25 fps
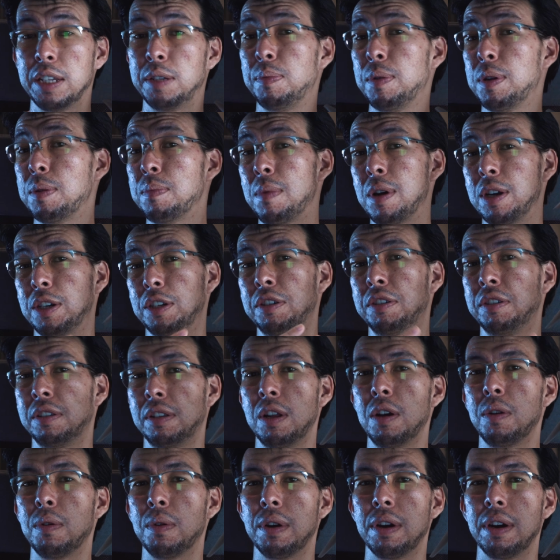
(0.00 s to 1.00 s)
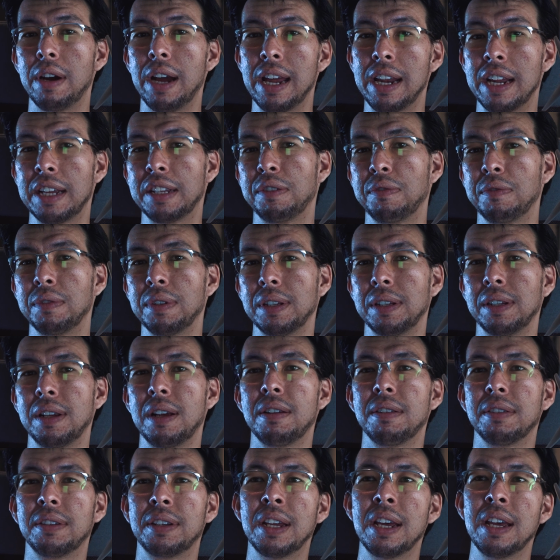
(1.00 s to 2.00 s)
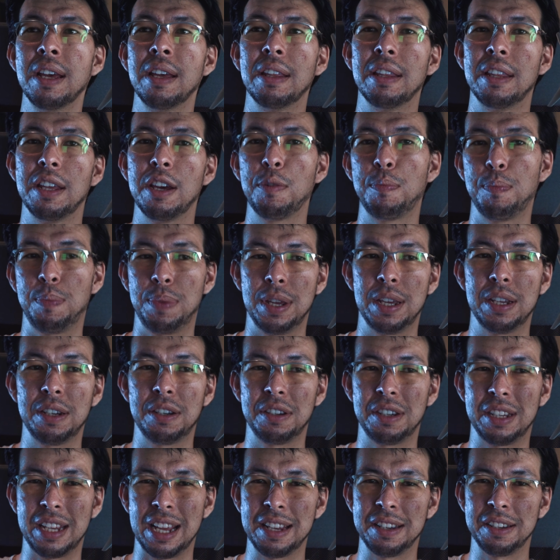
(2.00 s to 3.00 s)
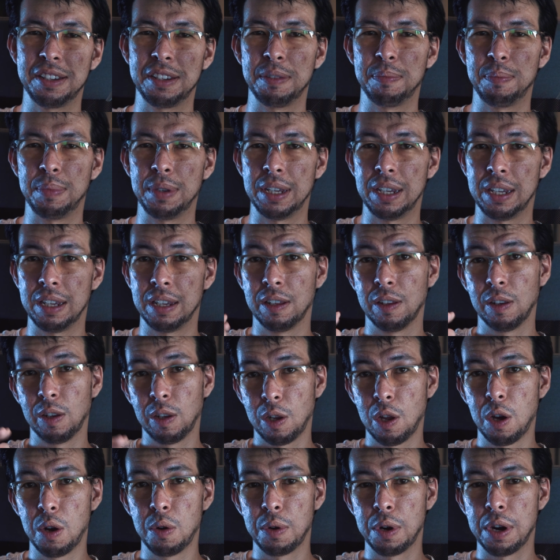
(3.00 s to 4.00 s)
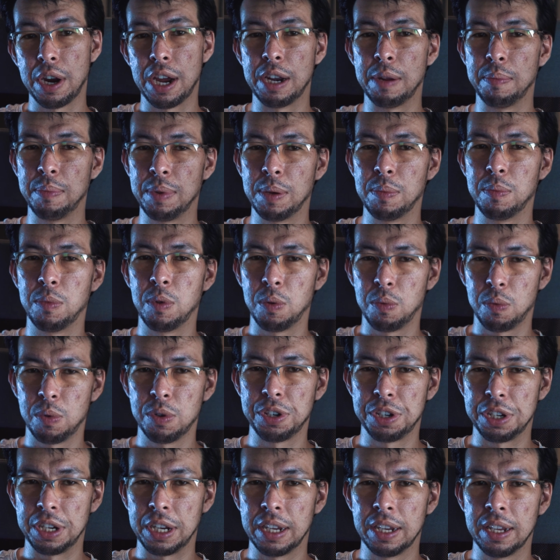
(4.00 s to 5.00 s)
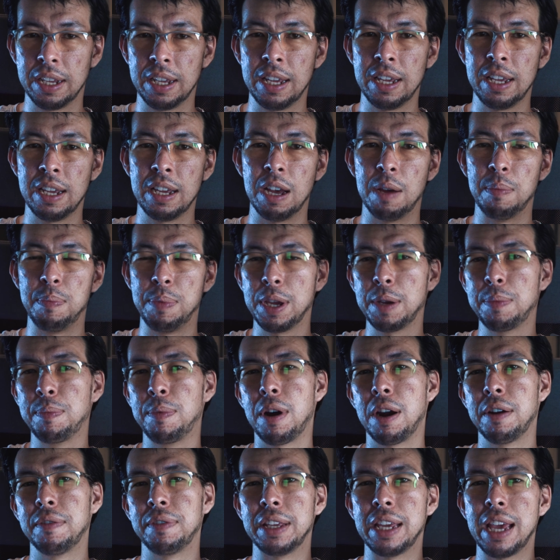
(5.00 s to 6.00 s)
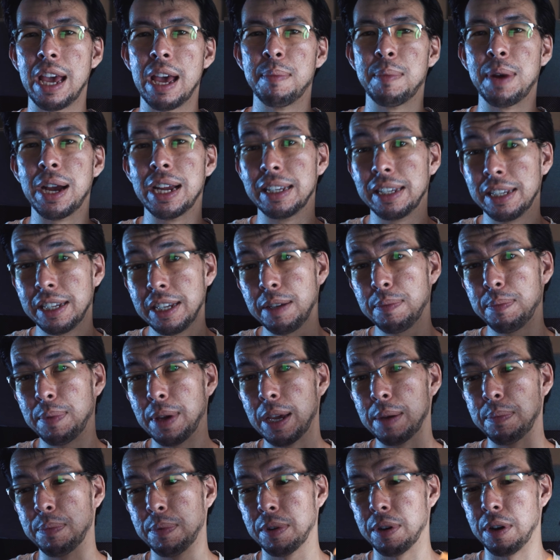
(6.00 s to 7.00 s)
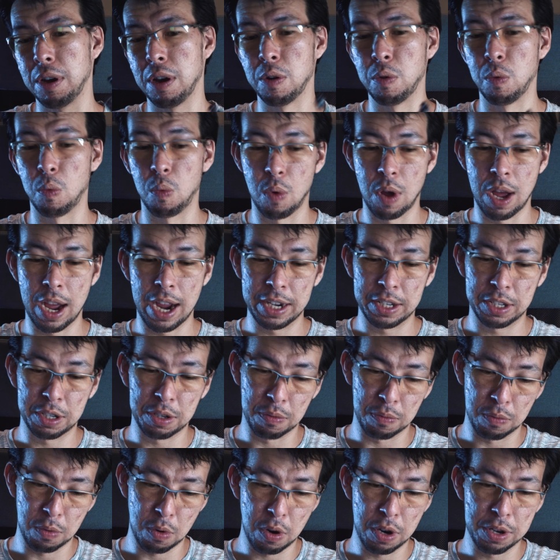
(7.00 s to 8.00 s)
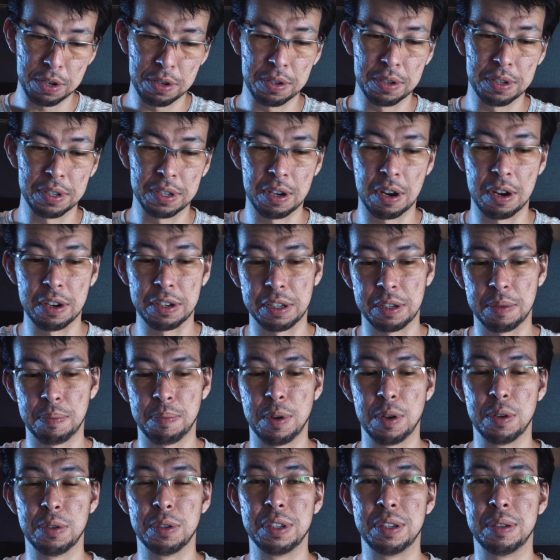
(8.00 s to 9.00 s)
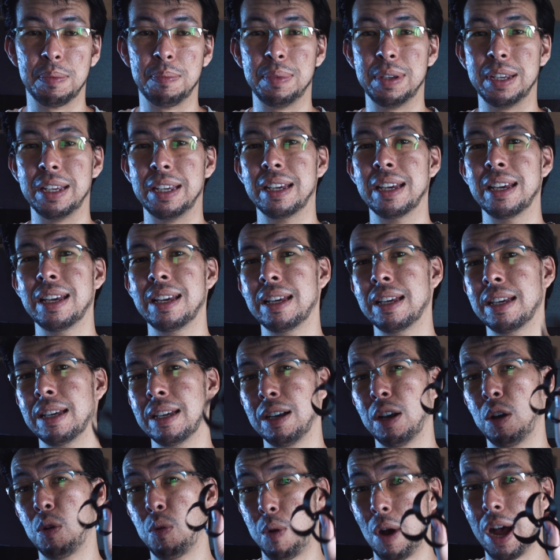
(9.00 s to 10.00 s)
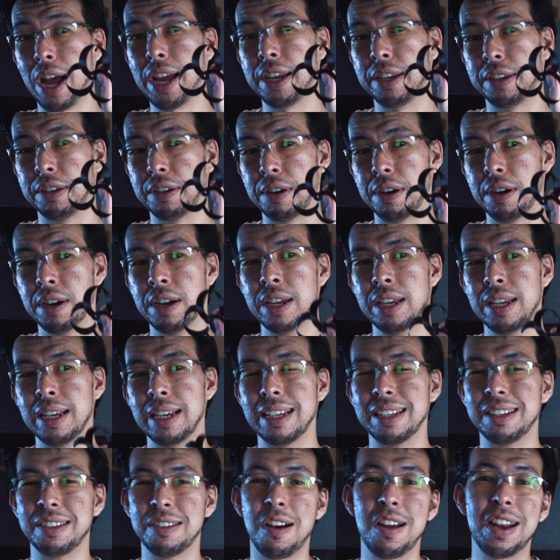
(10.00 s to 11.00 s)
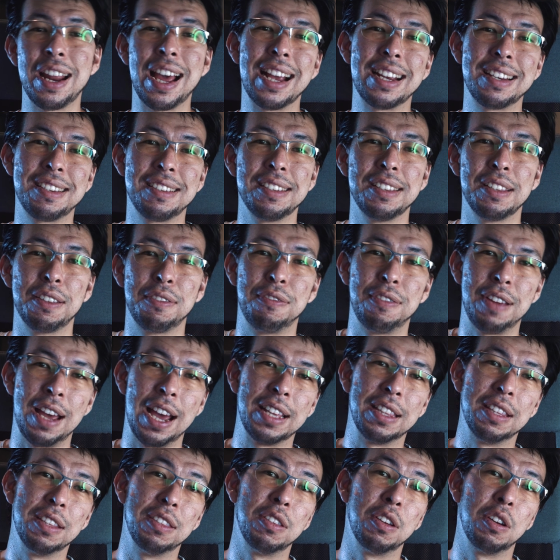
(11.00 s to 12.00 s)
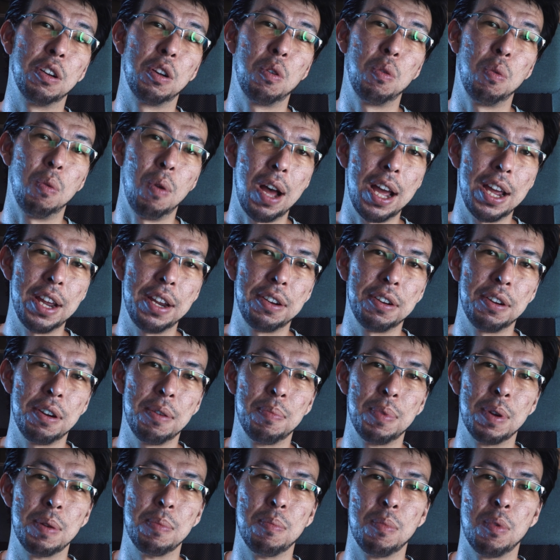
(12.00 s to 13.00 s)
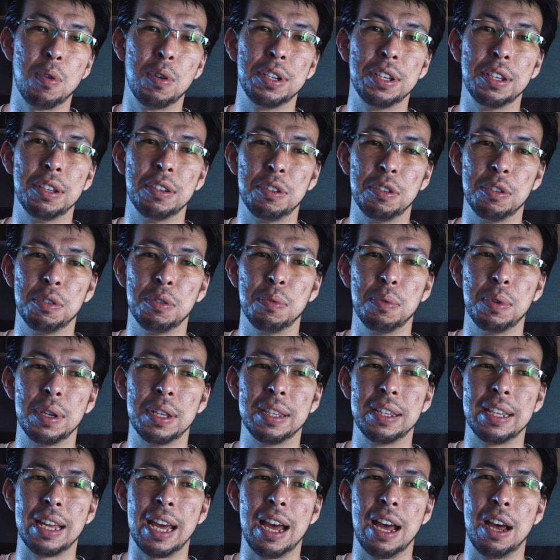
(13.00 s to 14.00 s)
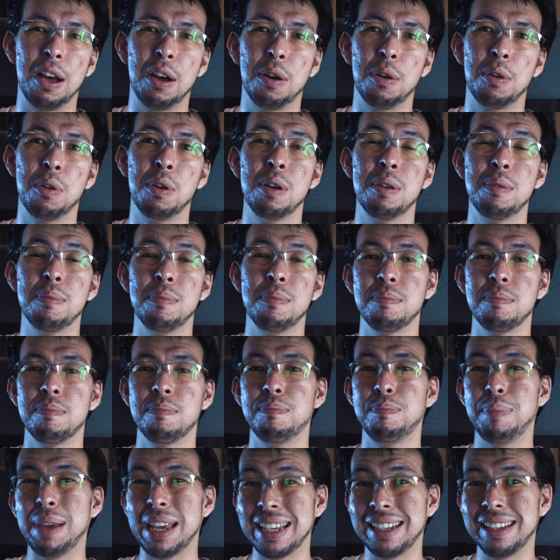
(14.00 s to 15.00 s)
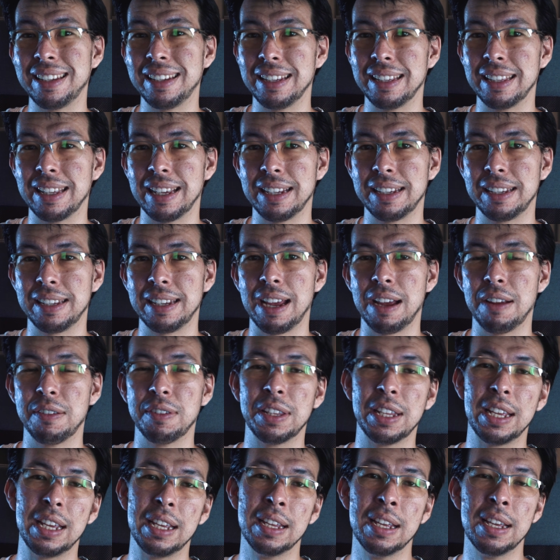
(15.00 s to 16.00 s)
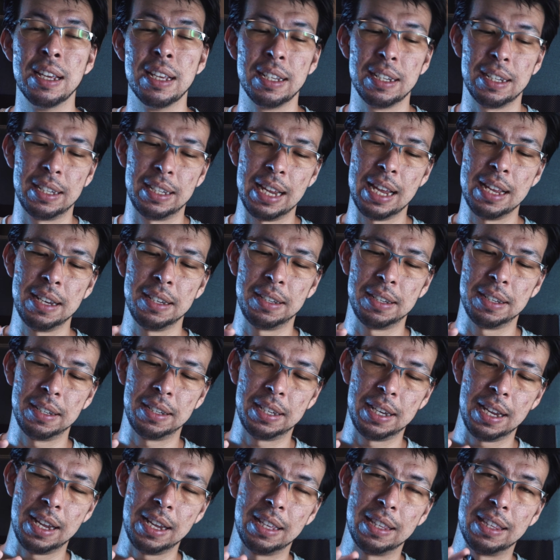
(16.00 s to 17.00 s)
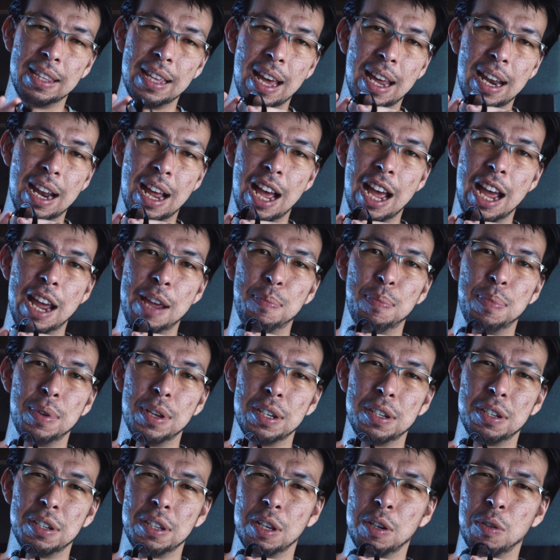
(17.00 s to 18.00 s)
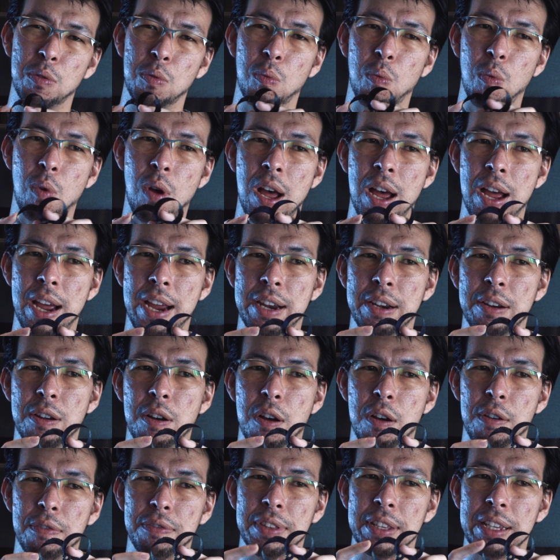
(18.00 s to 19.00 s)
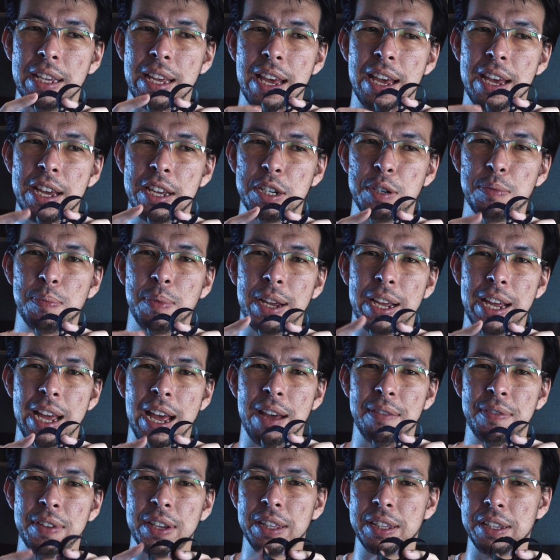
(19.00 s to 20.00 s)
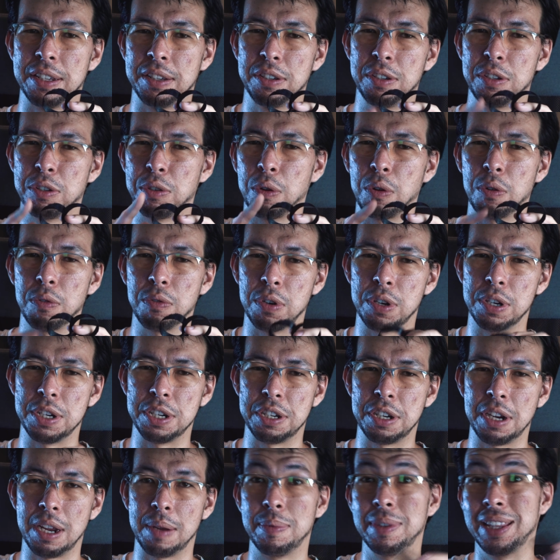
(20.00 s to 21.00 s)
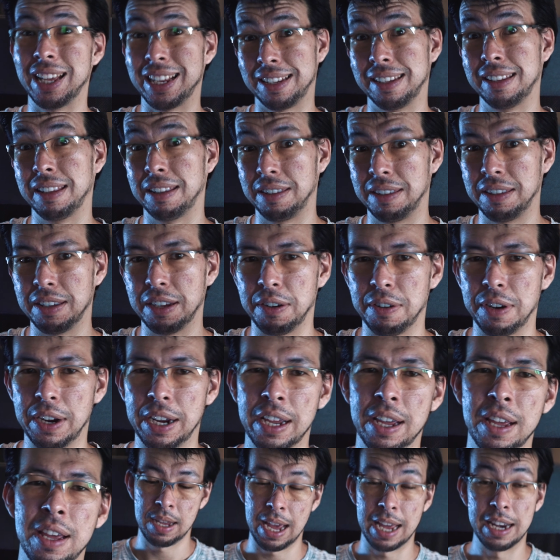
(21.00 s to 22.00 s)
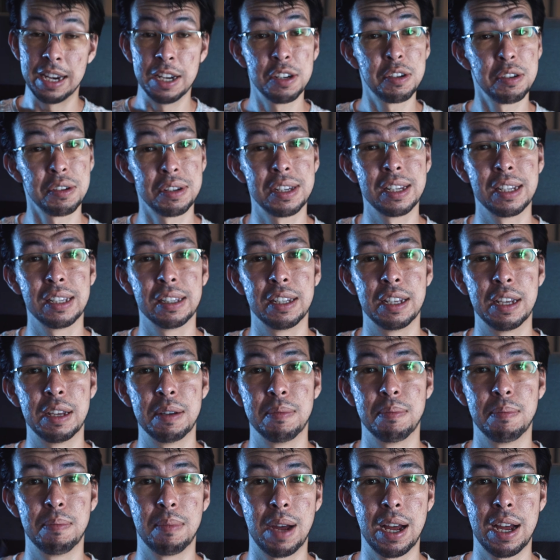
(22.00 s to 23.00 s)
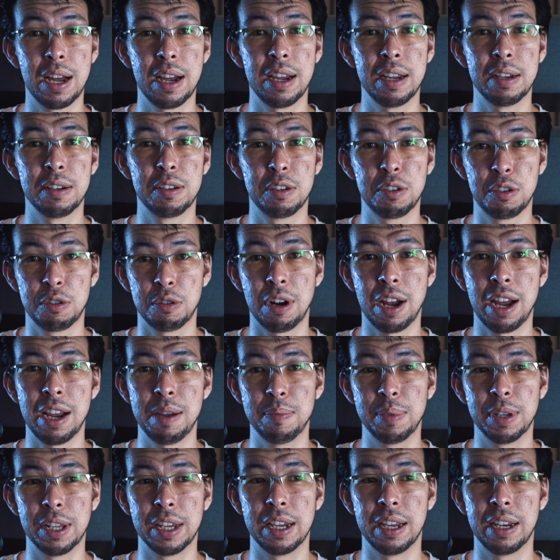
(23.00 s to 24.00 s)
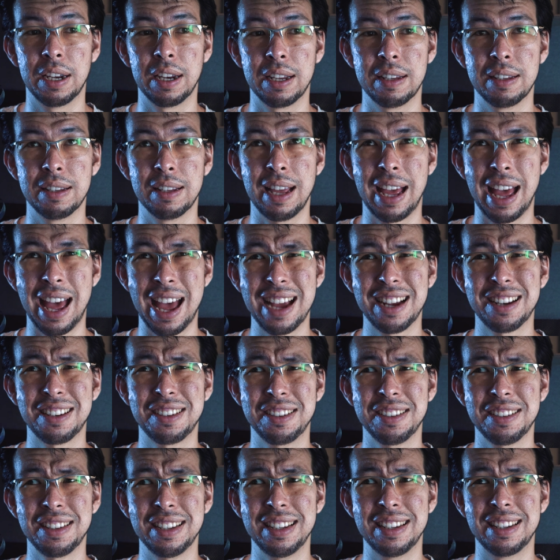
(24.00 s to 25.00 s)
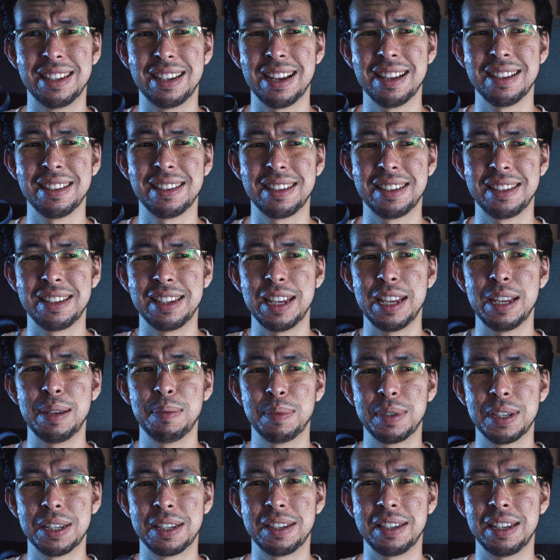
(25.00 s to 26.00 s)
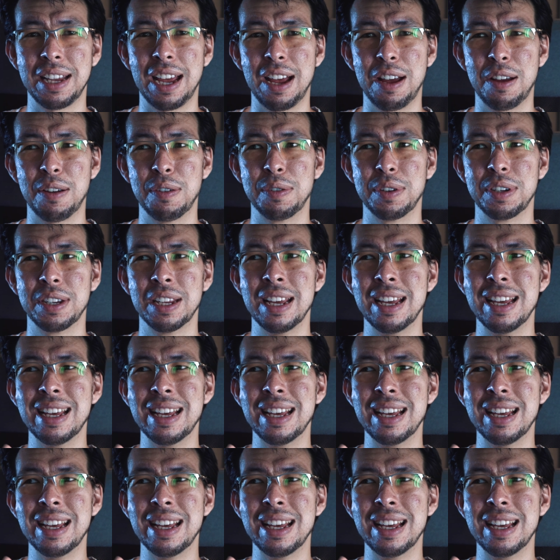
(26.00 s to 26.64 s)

spin much slower, and as a result, their pitch tends to be lower and a bit more whooshy. A big part of the MIT paper on why toroidals are supposed to be quieter is not actually the fact that they're quieter, but more to do with how bassy they sound. They tend to take that high-pitched little whine off the edge by having this toroid shape. That's the theory. And interestingly, my tri-blade actually does seem to sound